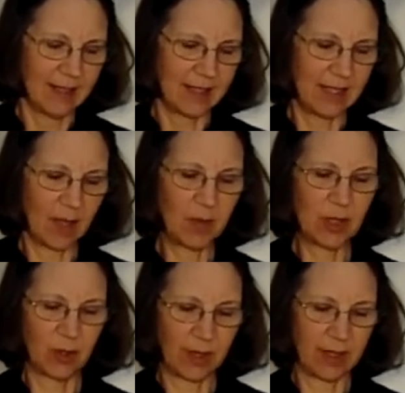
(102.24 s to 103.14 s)
She
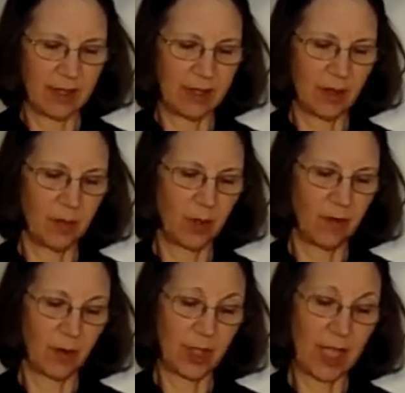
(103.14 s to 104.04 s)
demonstrated the symbol
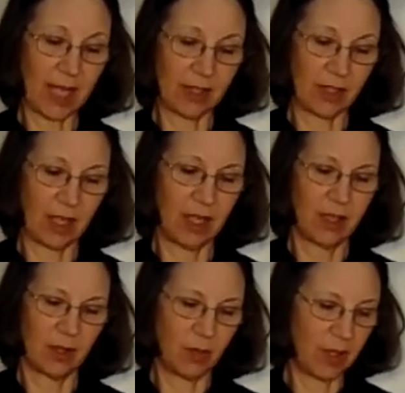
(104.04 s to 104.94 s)
for touch
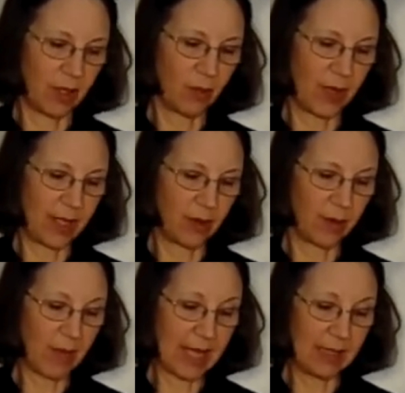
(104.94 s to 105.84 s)
to be their way to
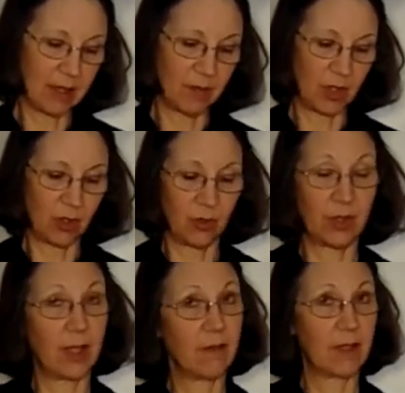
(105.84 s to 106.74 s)
remind him to use
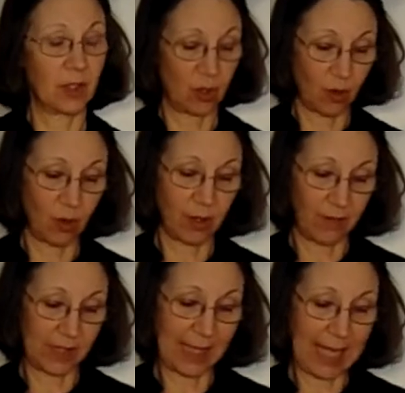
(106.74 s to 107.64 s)
self-control
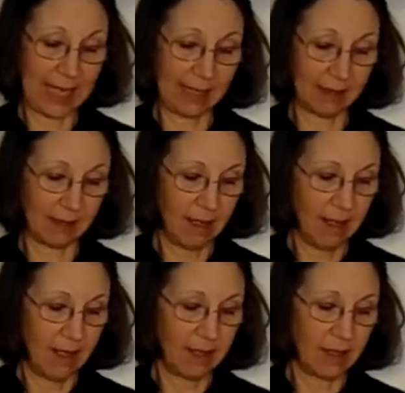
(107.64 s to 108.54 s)
of his hands.
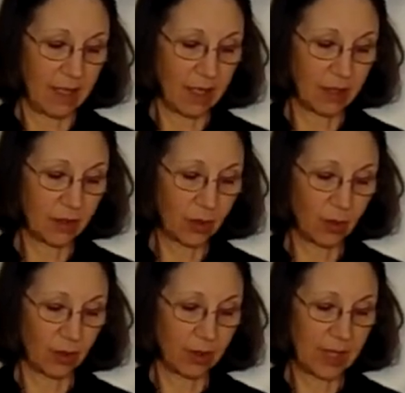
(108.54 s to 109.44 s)
The young
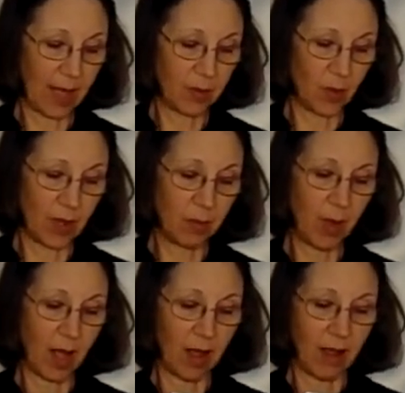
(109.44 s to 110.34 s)
squirrel tapped one
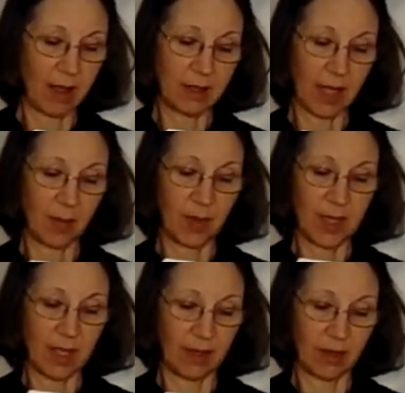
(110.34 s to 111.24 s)
paw on top
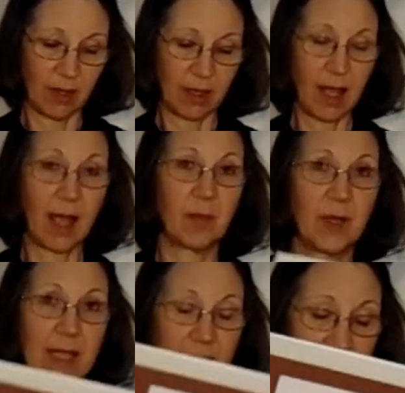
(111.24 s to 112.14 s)
of the other,
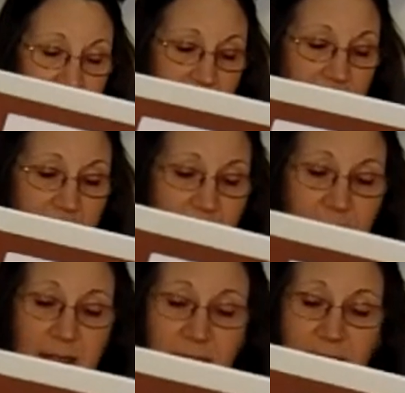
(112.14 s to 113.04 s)
copying
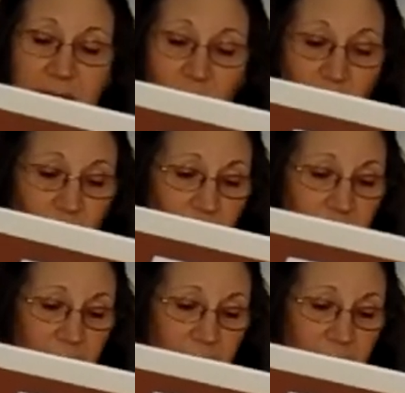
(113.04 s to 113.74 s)
the symbol.